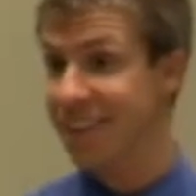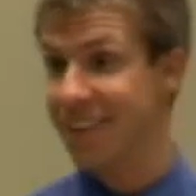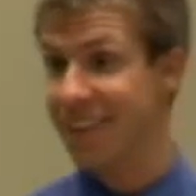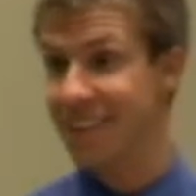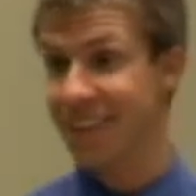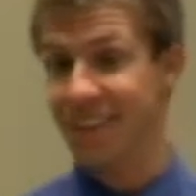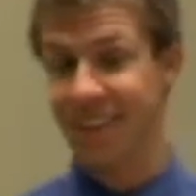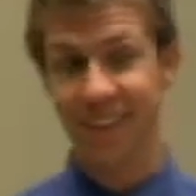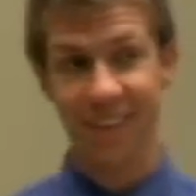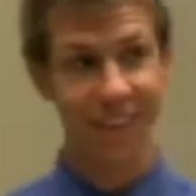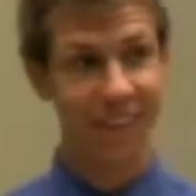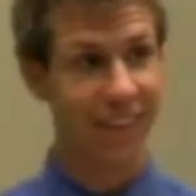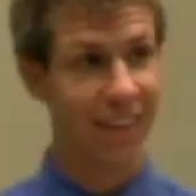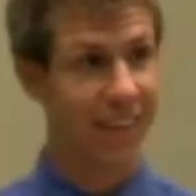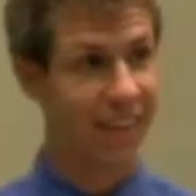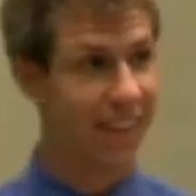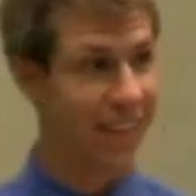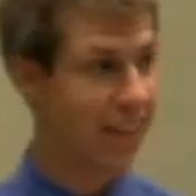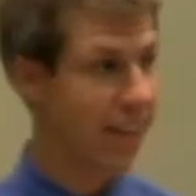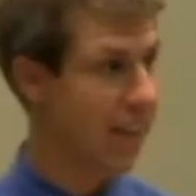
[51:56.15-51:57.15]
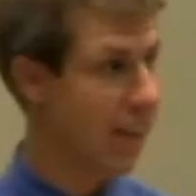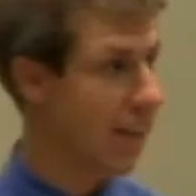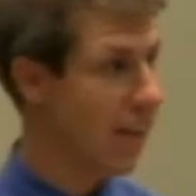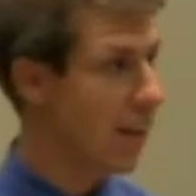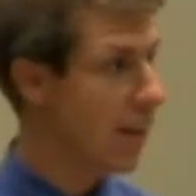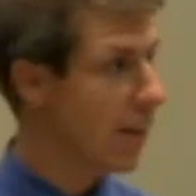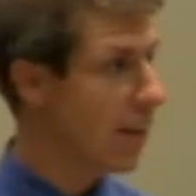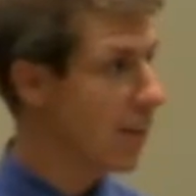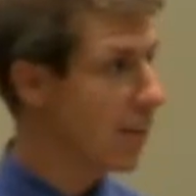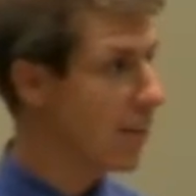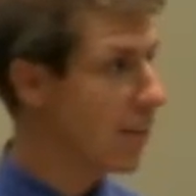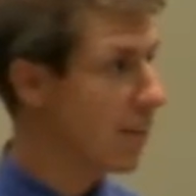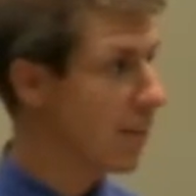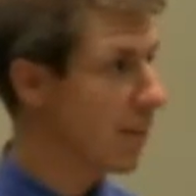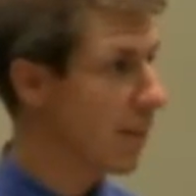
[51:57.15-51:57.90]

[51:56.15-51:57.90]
Nobody speaks.